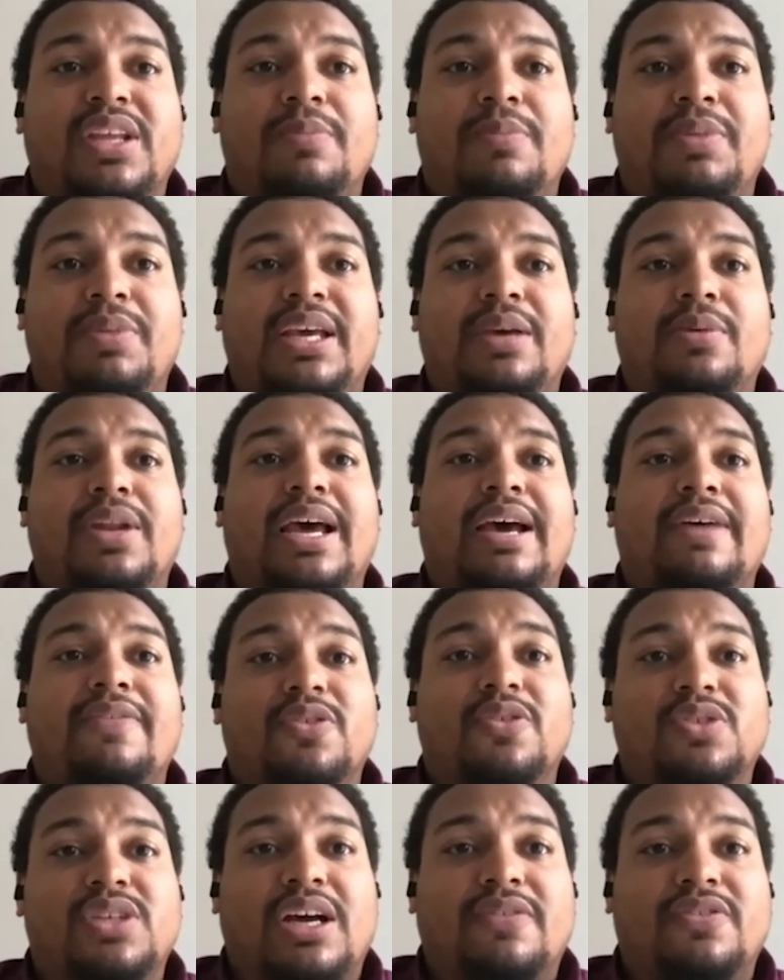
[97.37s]
Being able to have
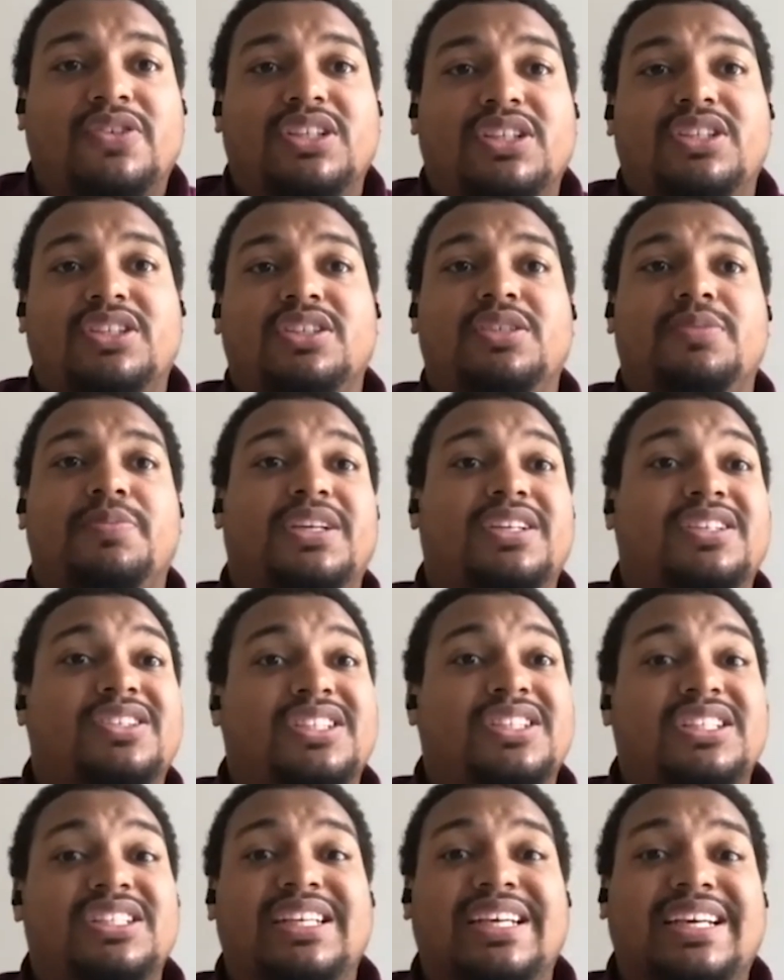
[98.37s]
those conversations because
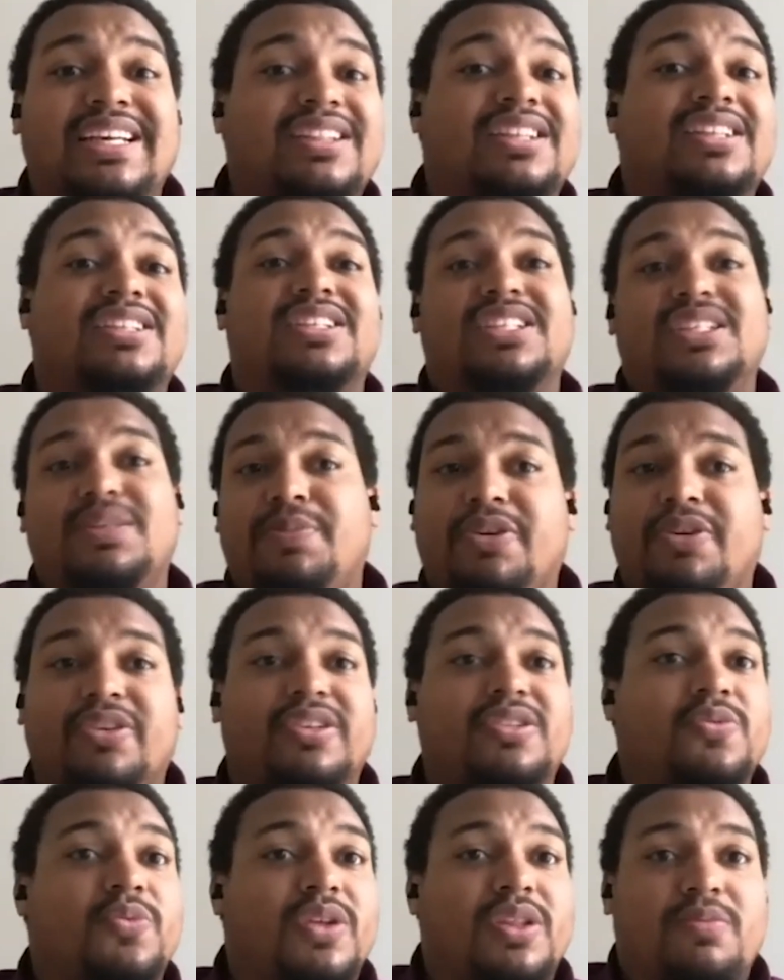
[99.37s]
she's in this
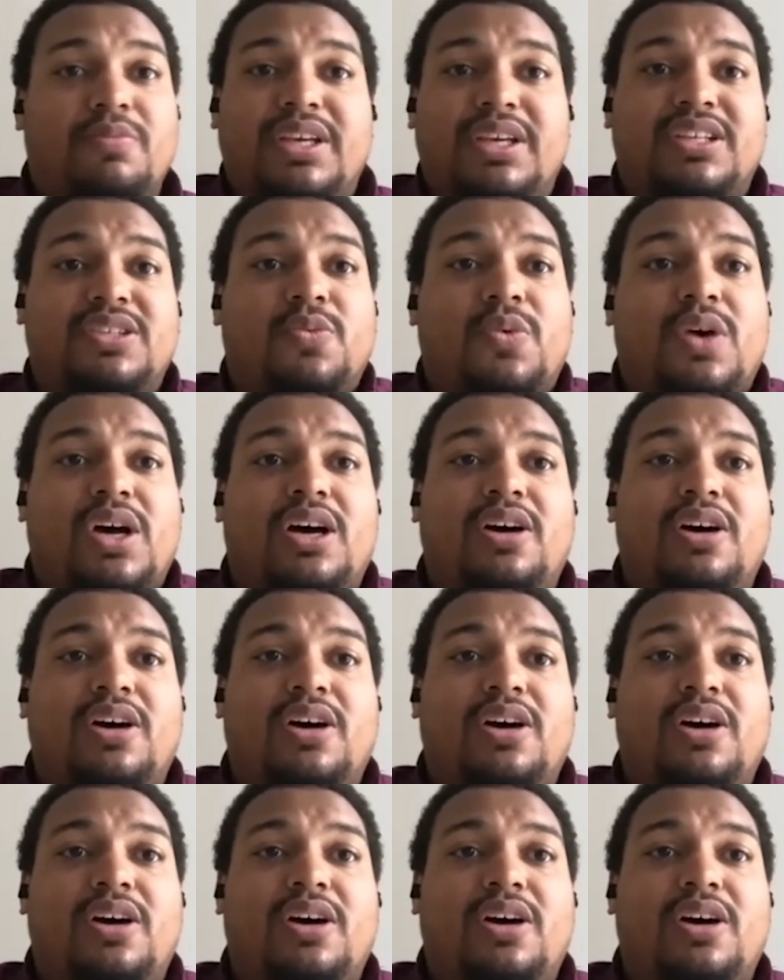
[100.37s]
experience with me as